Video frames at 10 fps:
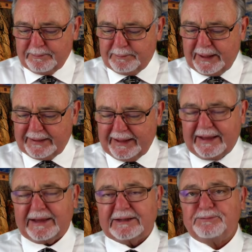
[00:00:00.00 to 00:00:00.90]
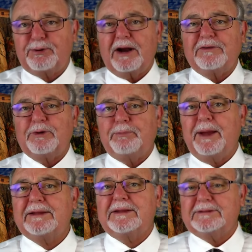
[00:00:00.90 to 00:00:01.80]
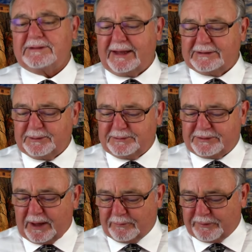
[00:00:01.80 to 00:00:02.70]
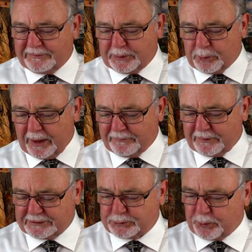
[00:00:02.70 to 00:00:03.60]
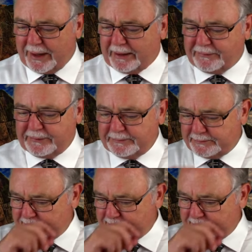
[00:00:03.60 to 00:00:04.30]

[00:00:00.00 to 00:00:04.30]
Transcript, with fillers: But he, in his prayer of repentance, says in Psalm 51, verse 12,